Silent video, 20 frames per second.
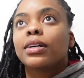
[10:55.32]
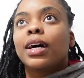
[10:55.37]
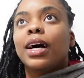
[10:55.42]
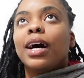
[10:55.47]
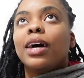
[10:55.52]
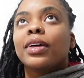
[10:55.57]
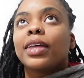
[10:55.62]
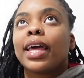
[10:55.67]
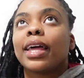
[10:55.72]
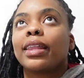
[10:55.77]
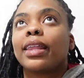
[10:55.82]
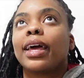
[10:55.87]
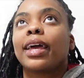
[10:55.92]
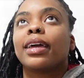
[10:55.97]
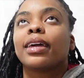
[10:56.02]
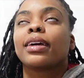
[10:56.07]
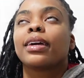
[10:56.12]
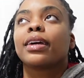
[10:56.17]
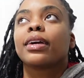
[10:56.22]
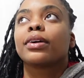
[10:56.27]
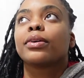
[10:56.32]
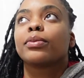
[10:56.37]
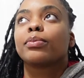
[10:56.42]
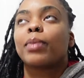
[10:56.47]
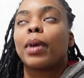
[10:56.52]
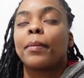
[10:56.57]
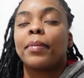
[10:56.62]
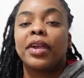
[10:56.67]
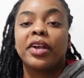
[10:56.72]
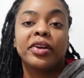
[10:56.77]
I'll get like
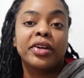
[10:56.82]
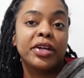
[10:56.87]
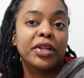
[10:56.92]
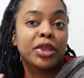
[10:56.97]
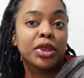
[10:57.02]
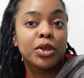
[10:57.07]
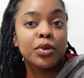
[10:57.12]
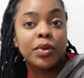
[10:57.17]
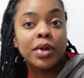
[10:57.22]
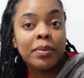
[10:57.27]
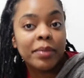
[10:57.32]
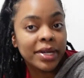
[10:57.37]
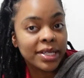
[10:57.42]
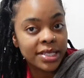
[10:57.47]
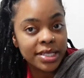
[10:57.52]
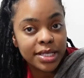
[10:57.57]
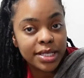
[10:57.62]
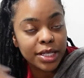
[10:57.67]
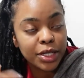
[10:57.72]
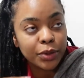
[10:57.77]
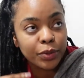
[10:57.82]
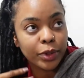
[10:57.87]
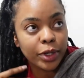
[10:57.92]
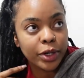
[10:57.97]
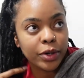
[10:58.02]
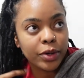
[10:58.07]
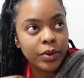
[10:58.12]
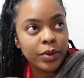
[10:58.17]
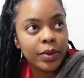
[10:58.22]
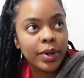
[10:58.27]
my period three months in a
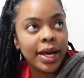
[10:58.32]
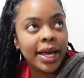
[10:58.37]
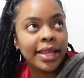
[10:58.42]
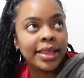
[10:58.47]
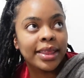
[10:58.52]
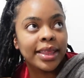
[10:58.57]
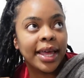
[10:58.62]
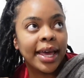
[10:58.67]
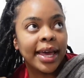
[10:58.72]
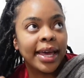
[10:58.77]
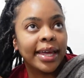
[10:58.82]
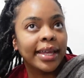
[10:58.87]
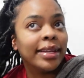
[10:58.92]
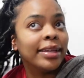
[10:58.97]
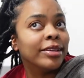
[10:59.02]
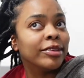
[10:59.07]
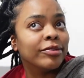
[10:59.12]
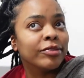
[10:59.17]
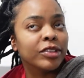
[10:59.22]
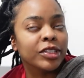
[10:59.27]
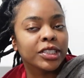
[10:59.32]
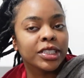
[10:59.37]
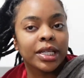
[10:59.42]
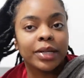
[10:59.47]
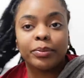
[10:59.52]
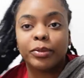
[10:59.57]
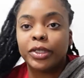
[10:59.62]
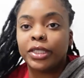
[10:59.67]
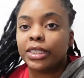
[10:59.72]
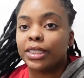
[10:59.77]
row and then for
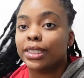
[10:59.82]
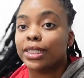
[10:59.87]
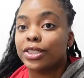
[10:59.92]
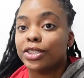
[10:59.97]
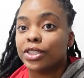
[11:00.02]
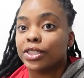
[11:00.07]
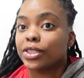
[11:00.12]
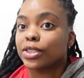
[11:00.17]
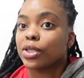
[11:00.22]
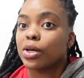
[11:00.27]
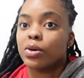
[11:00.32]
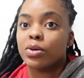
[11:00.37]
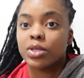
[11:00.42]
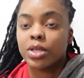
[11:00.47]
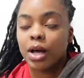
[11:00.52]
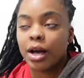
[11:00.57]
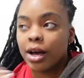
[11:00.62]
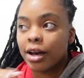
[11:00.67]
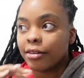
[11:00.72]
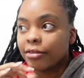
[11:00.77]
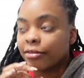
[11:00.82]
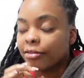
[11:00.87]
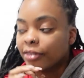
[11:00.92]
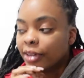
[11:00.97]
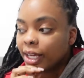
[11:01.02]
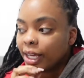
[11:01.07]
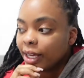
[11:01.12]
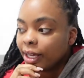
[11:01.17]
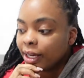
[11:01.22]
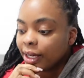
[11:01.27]
some reason it just goes off.
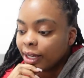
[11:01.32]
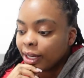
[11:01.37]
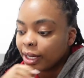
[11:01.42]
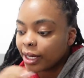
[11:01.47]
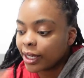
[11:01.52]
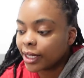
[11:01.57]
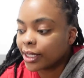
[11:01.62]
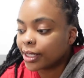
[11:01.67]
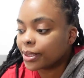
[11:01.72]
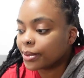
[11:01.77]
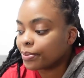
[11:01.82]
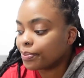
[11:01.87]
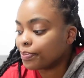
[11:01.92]
Um,